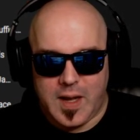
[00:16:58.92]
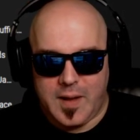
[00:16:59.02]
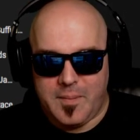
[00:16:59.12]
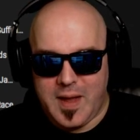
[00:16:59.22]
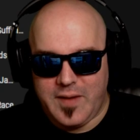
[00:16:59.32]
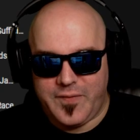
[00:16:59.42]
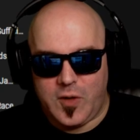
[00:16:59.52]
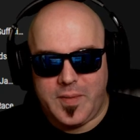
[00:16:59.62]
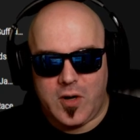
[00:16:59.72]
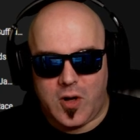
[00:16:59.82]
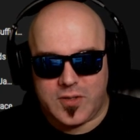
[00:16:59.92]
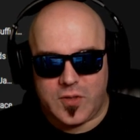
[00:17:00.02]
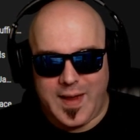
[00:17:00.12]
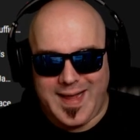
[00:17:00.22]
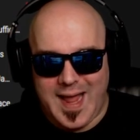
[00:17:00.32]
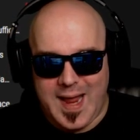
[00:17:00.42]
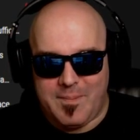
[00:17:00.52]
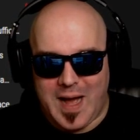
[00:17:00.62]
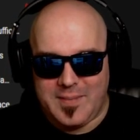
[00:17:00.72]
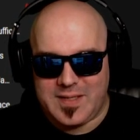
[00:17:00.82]
Mike Philbin, also aka
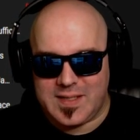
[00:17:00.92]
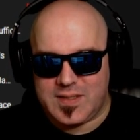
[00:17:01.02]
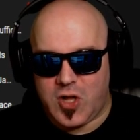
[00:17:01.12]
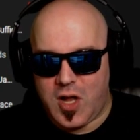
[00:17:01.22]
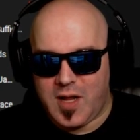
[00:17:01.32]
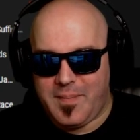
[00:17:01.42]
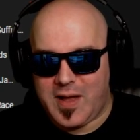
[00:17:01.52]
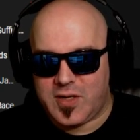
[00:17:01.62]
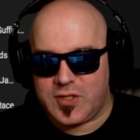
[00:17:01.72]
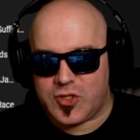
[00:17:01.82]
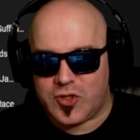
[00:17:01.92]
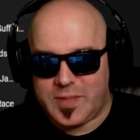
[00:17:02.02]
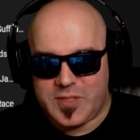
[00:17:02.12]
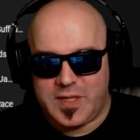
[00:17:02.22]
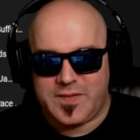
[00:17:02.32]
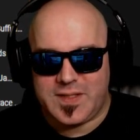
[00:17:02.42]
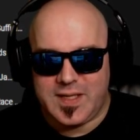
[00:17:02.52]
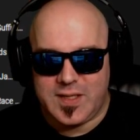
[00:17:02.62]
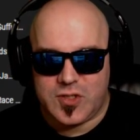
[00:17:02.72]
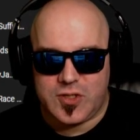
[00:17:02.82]
Bobby, says, talk about conscription if
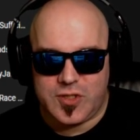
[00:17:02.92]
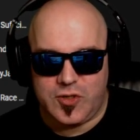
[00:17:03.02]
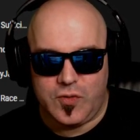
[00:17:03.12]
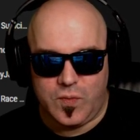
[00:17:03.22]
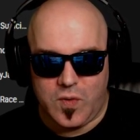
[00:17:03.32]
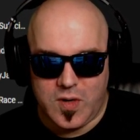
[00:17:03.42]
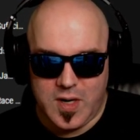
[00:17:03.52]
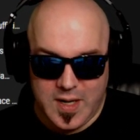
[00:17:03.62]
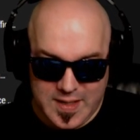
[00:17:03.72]
SIG inserts a new war